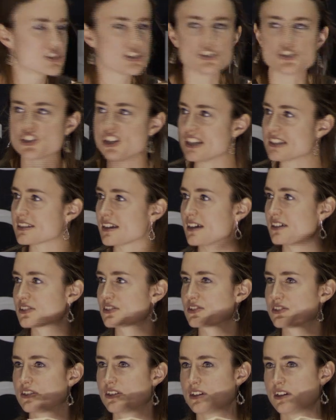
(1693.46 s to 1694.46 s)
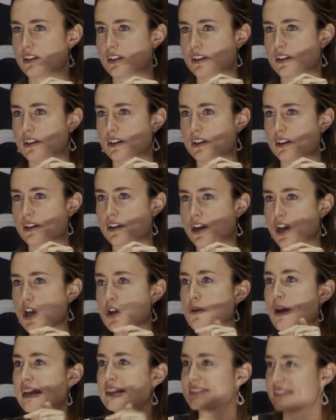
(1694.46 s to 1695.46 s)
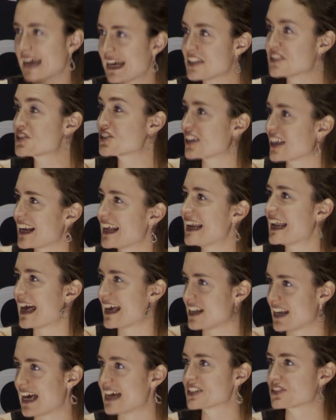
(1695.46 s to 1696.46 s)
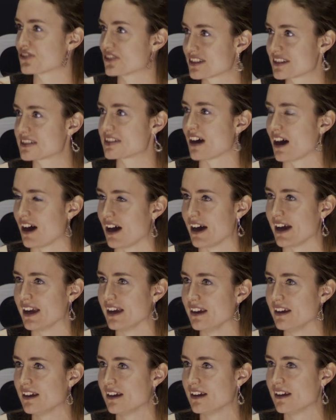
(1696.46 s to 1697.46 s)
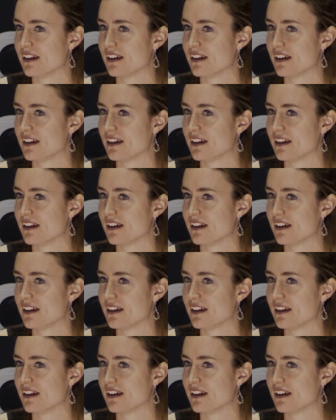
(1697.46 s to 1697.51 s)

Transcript: So Jesus, who intentionally let Lazarus die,